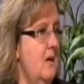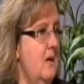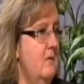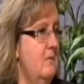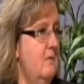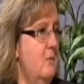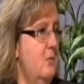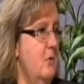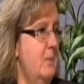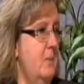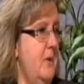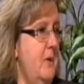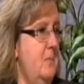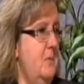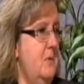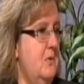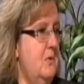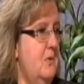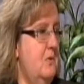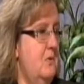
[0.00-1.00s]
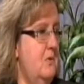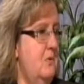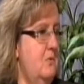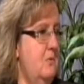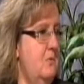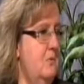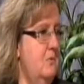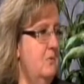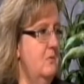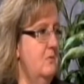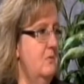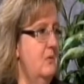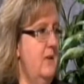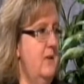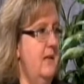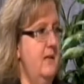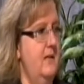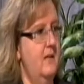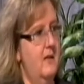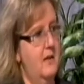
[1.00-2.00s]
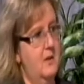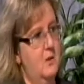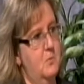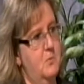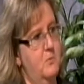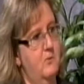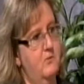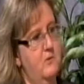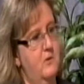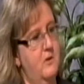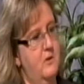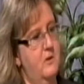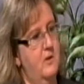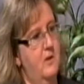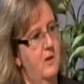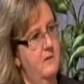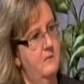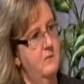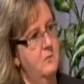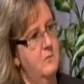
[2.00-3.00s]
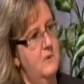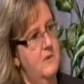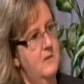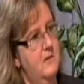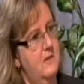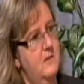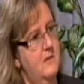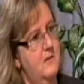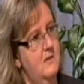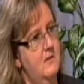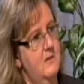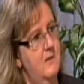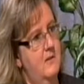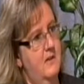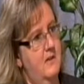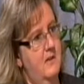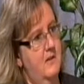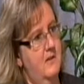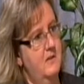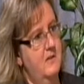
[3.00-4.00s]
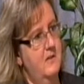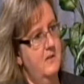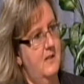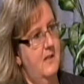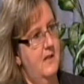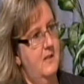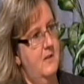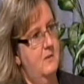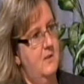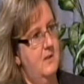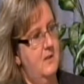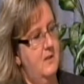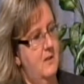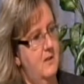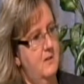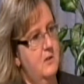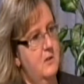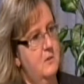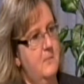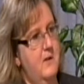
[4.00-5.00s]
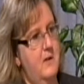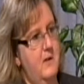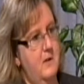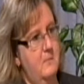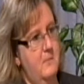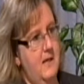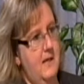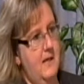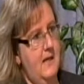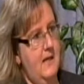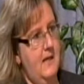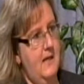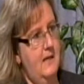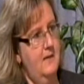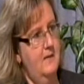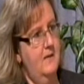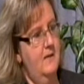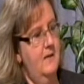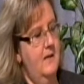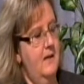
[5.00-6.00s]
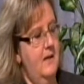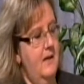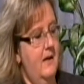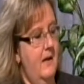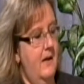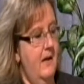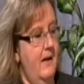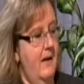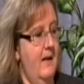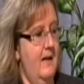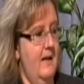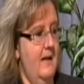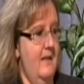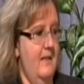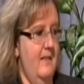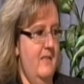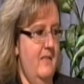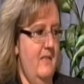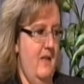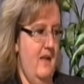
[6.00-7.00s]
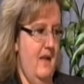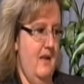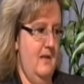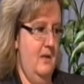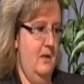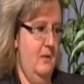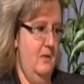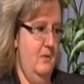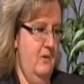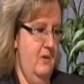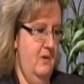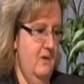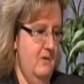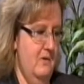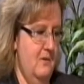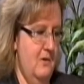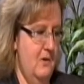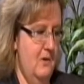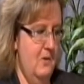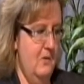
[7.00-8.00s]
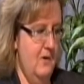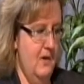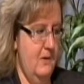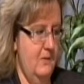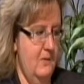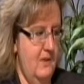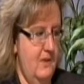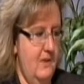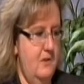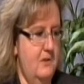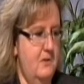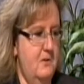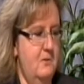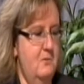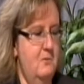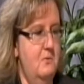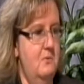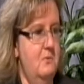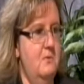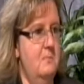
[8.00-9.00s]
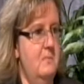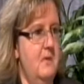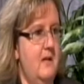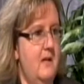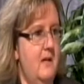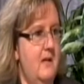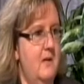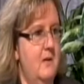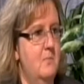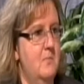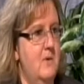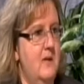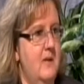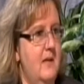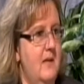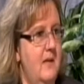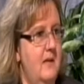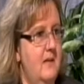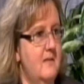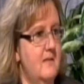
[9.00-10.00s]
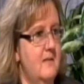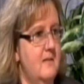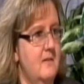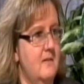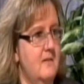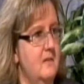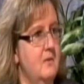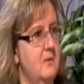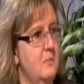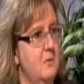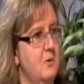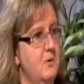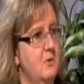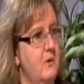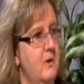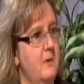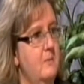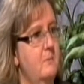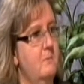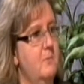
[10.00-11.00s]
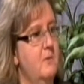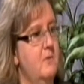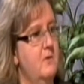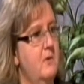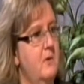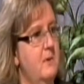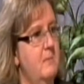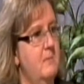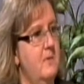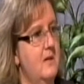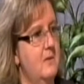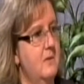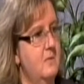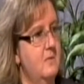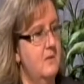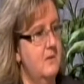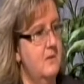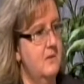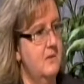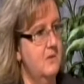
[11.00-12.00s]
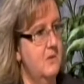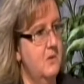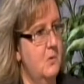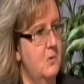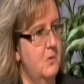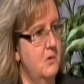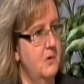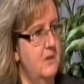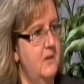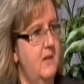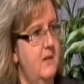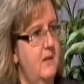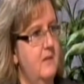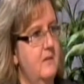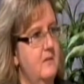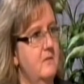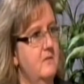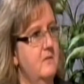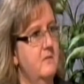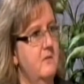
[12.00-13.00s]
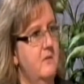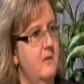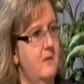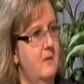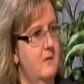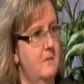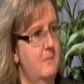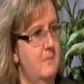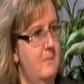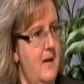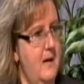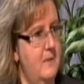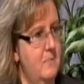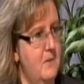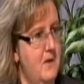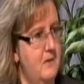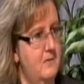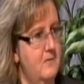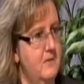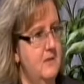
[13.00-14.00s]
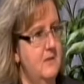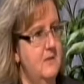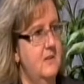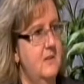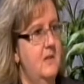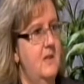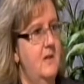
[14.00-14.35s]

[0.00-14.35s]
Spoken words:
for people who need help for their loved ones. And I learned a lot about long-term care Medicaid. And then 2 years ago, I went into the Medicare and Medicaid assistance program. So I'm now the regional coordinator for the MAP office